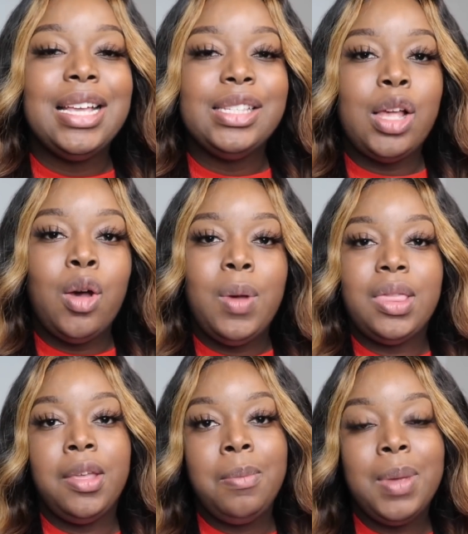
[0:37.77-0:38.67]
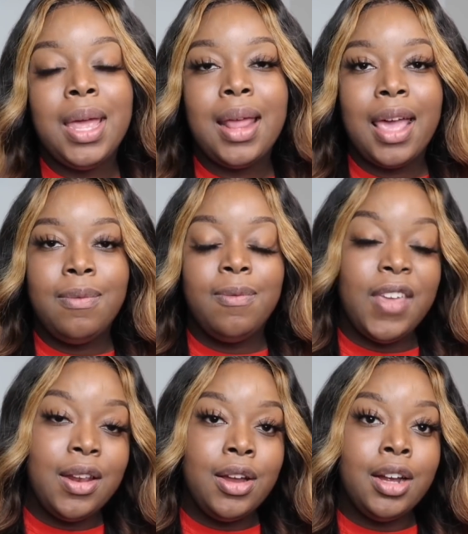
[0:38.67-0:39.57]
So with them being a
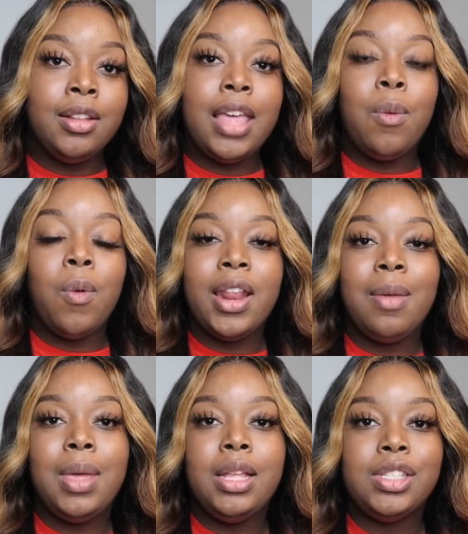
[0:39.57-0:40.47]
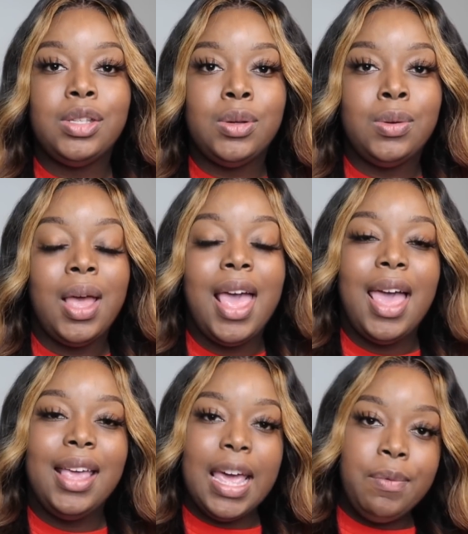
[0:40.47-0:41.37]
vendor, they wanted me to
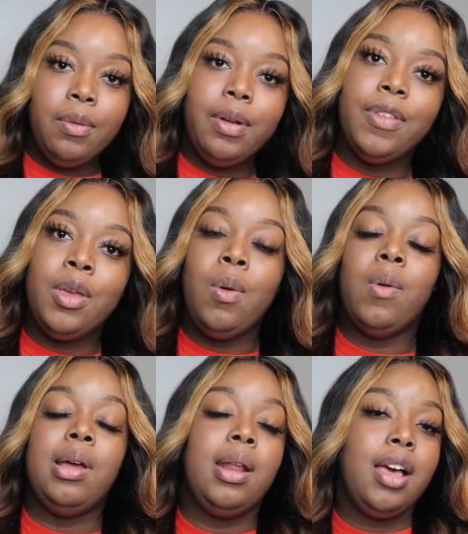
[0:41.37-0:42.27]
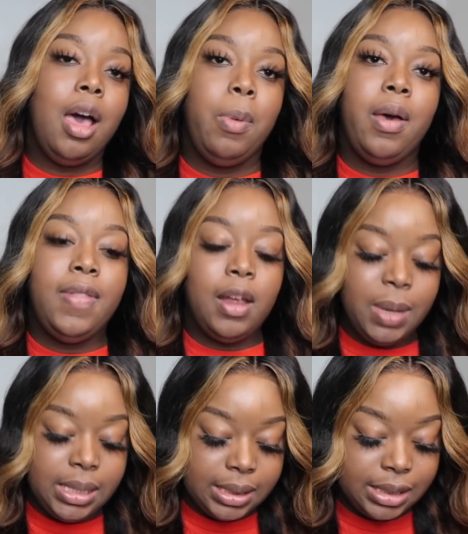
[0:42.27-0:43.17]
give a review on a couple of their
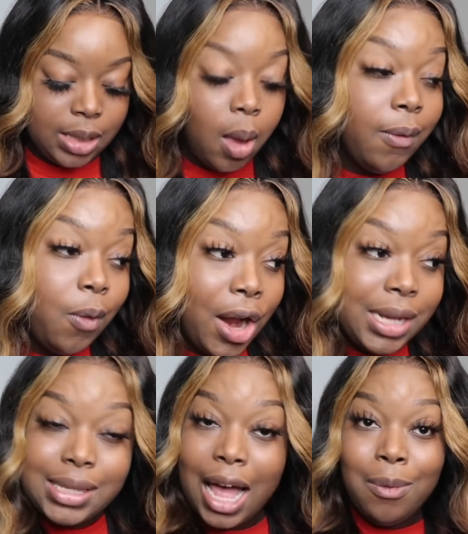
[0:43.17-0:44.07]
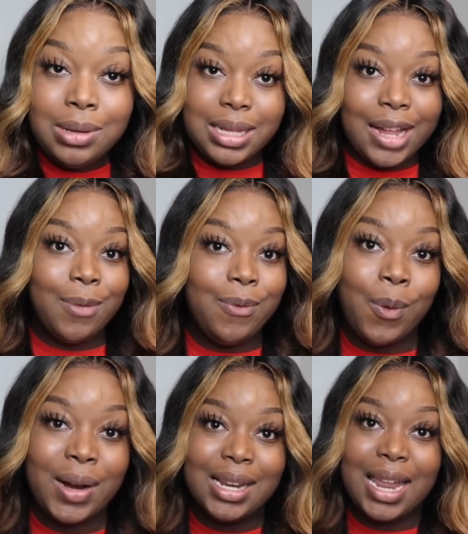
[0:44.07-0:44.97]
pieces. So of course I was down
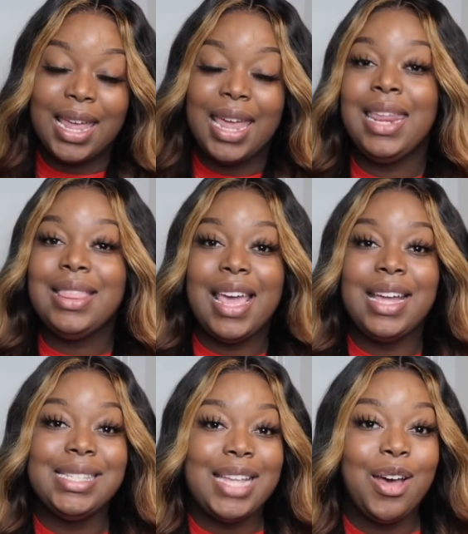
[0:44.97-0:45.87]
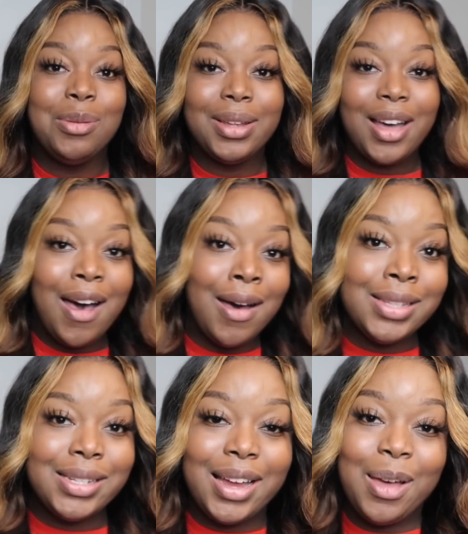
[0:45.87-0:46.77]
for it, like anything to help the
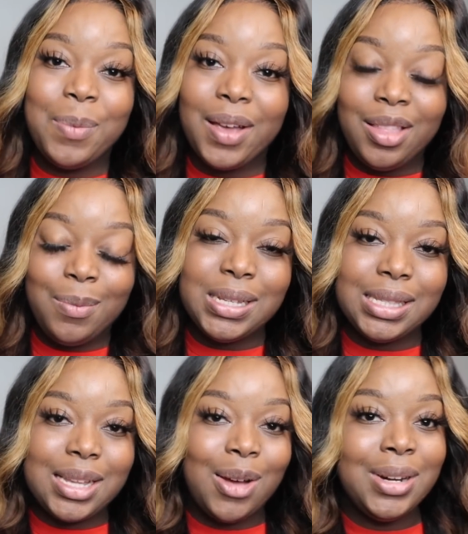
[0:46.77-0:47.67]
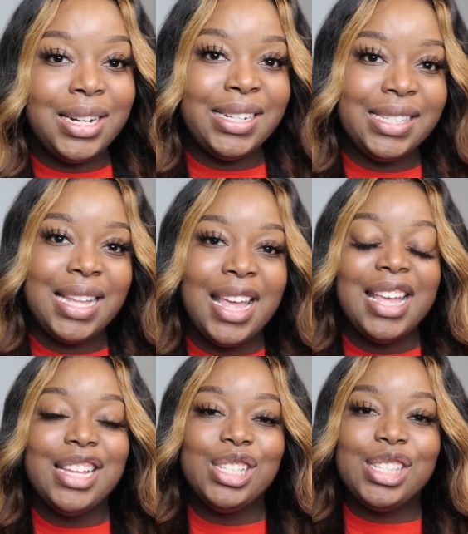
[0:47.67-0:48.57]
cause or help other business owners
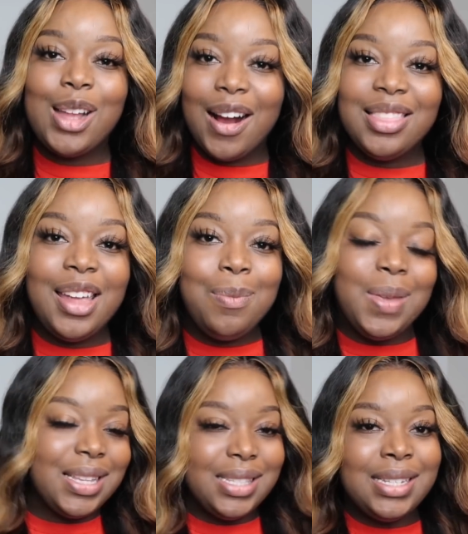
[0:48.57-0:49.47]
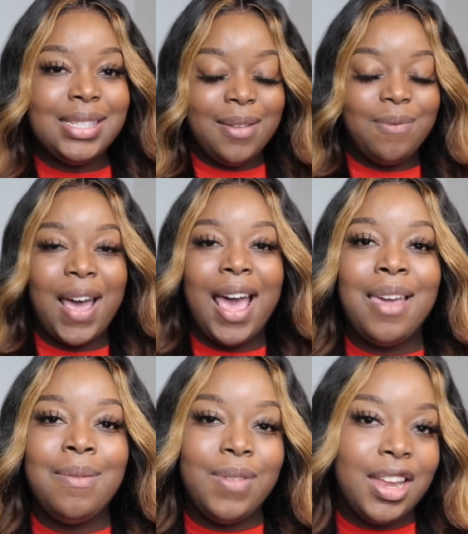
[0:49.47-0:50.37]
start their business and
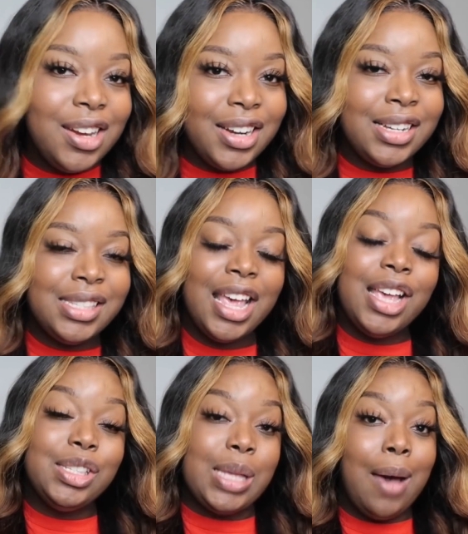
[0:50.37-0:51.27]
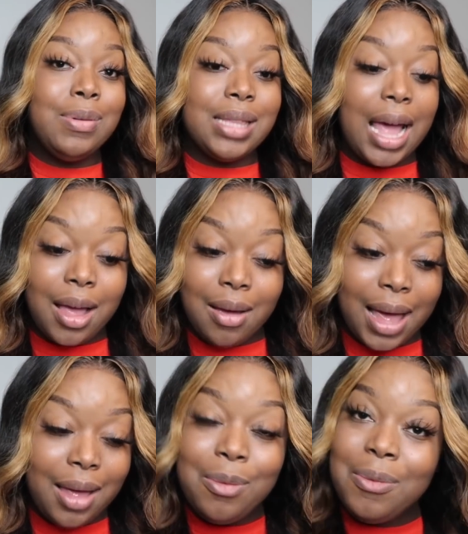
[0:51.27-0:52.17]
find vendors. So I was like,
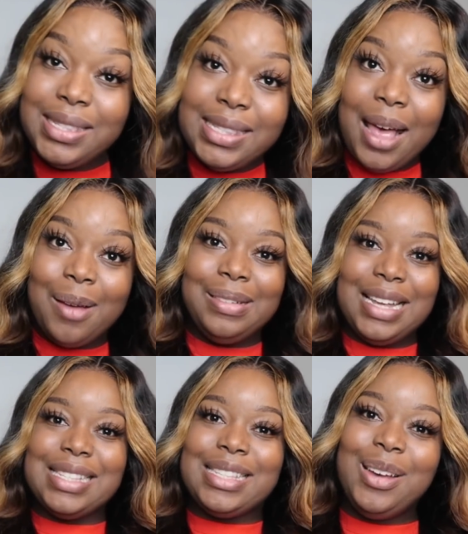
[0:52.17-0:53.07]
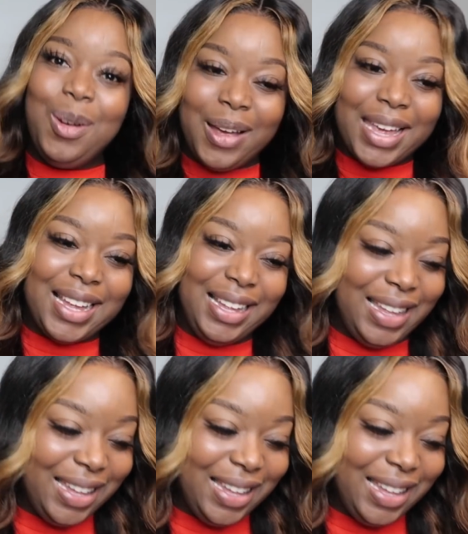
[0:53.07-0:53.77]
okay, what's up, let's do it.